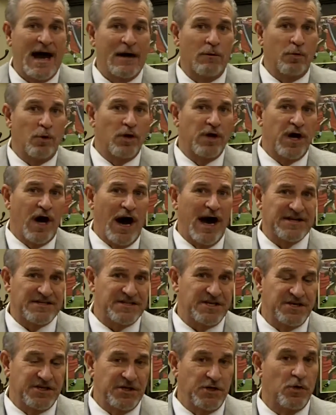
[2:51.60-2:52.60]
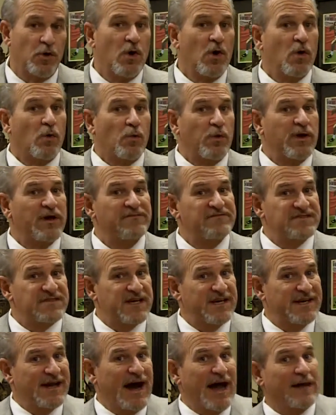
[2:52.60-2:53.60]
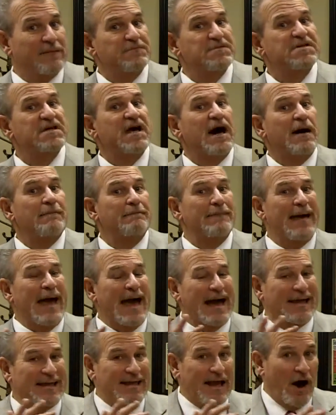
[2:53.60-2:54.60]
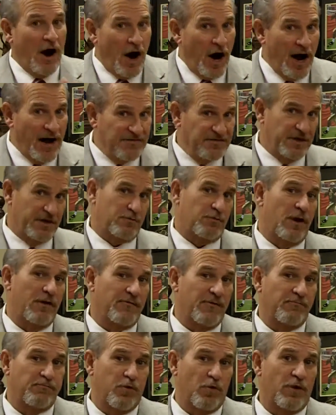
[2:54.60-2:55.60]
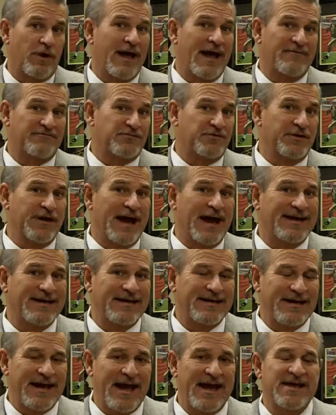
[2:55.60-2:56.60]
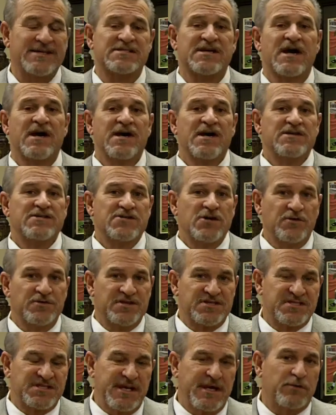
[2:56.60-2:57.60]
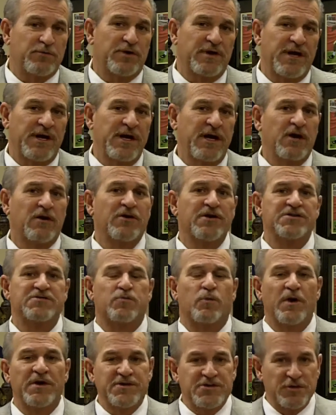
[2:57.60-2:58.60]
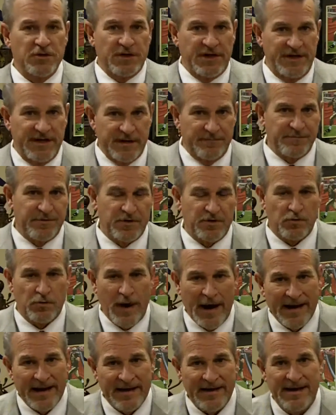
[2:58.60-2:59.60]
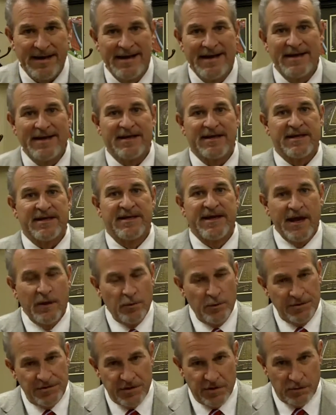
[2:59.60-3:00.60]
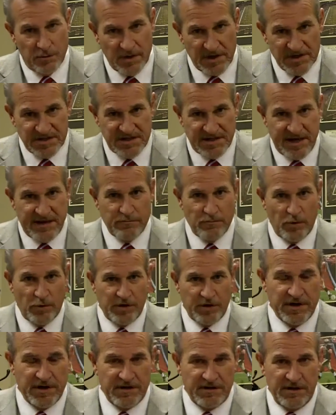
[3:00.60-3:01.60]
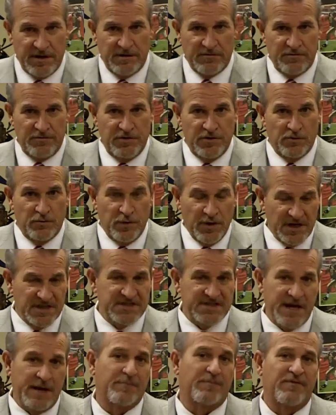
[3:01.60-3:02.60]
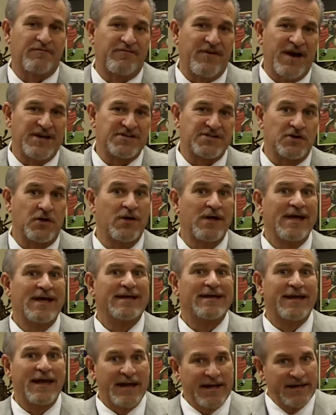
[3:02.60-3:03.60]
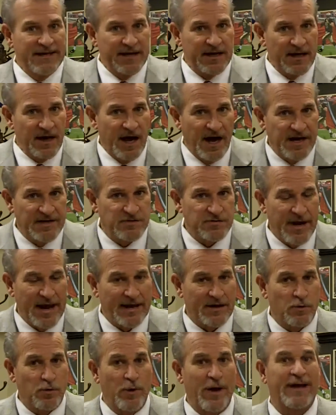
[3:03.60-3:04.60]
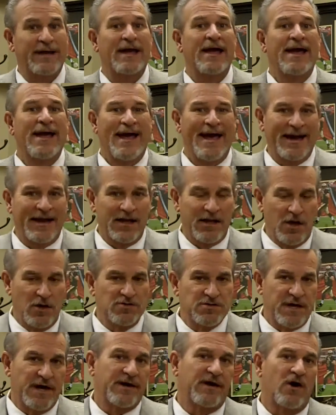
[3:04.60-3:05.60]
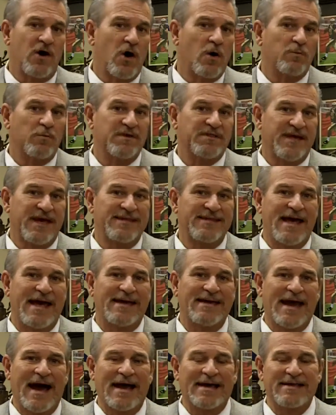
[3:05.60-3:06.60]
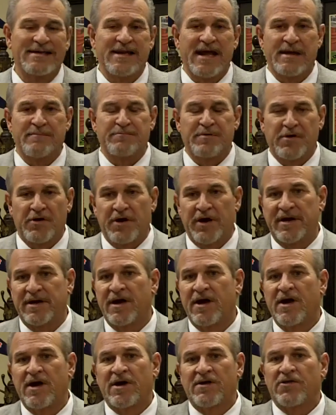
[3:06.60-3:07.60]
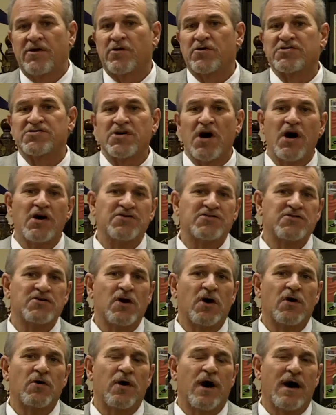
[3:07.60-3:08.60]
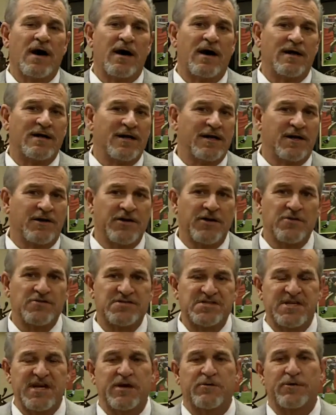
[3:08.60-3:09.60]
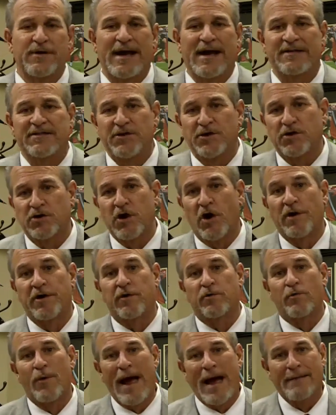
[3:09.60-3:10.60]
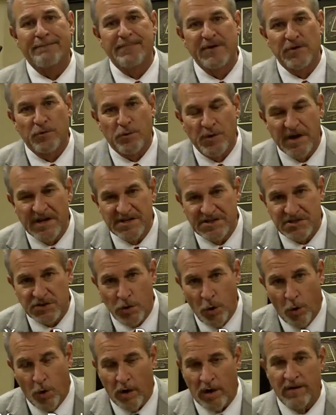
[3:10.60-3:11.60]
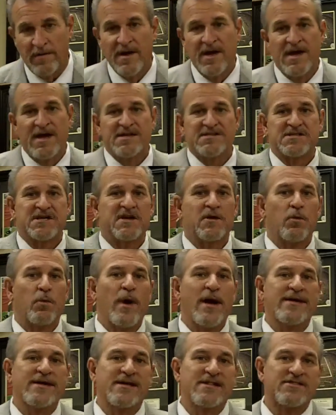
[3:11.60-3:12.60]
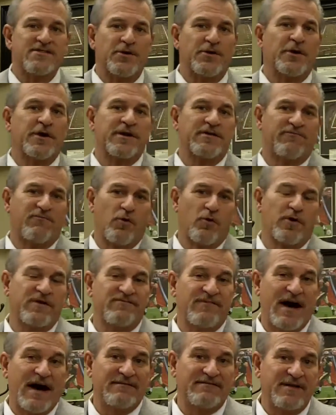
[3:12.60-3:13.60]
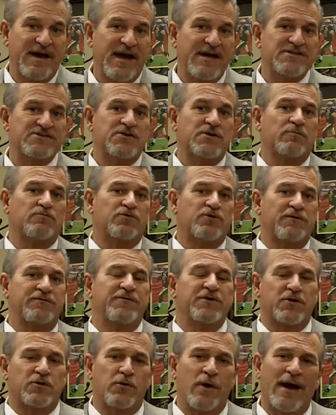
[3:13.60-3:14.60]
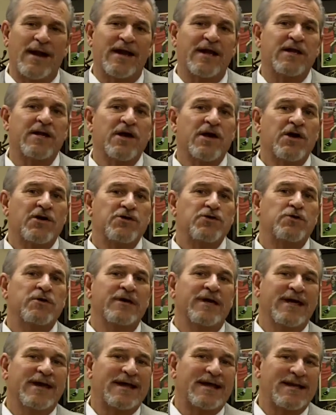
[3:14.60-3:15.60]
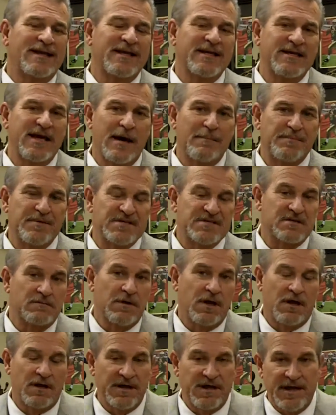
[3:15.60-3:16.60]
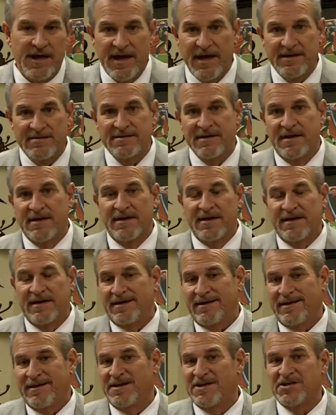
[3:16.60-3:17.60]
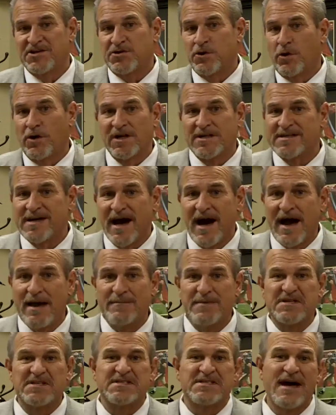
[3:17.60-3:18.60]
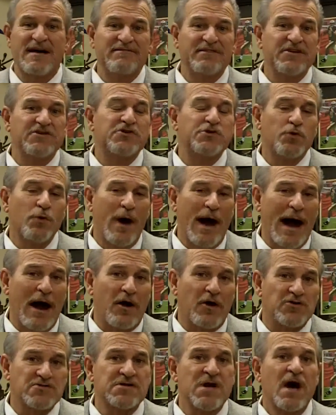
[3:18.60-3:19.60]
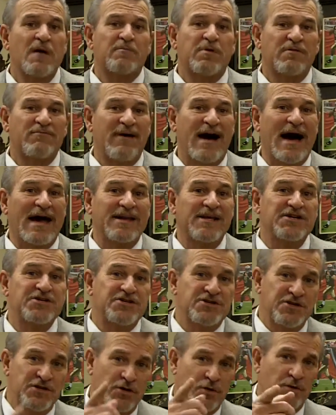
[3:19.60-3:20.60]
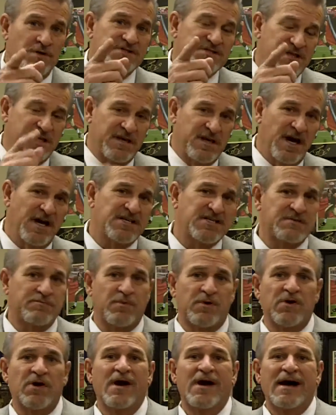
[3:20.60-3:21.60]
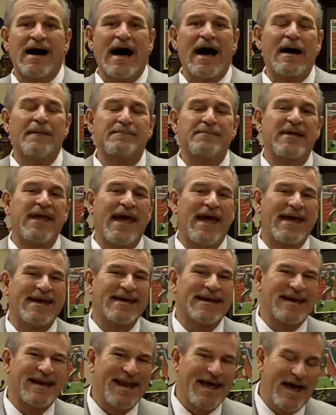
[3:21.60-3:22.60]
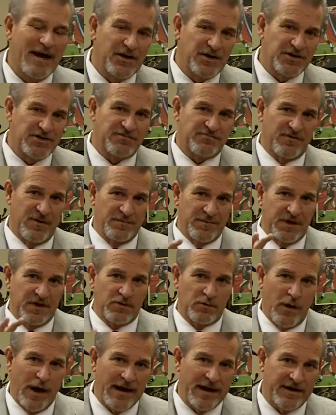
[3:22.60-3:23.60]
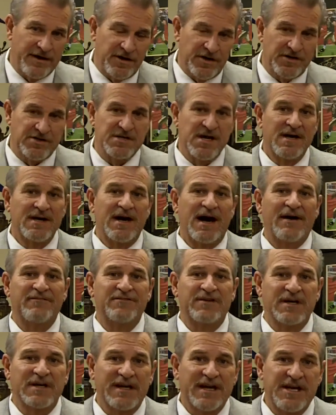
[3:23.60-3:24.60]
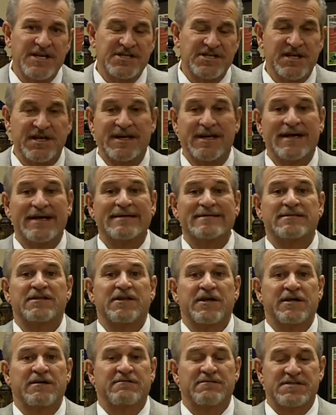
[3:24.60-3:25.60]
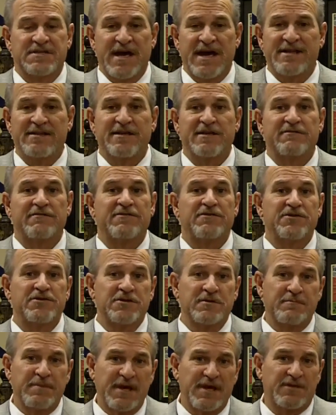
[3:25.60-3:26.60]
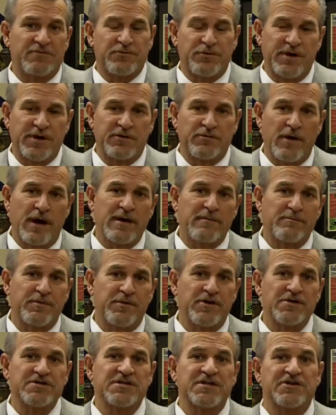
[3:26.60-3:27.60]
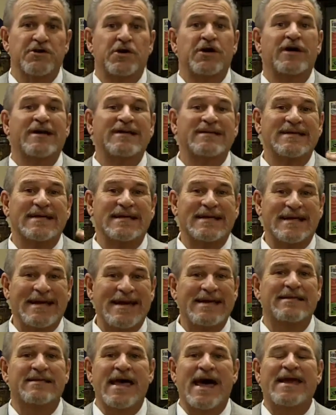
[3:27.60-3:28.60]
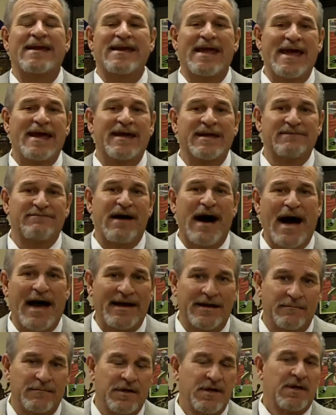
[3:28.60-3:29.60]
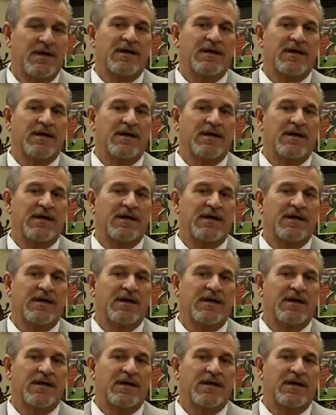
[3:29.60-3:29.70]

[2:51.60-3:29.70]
I will caution you, we have seen items come back on the credit report after 90 days. So the secret here is, once you clean up your credit, get with your real estate your real estate professional, get into contract quick, and close on a home within that 90-day period. There is also a little known secret out there called a rapid rescore. Instead of waiting 30 to 45 days to improve your credit, you can get it cleaned up in as short a time as 72 hours, provided you as the customer obtain letters from the creditors of deletion. They're saying that to the big three credit bureaus that they're going to delete that negative item.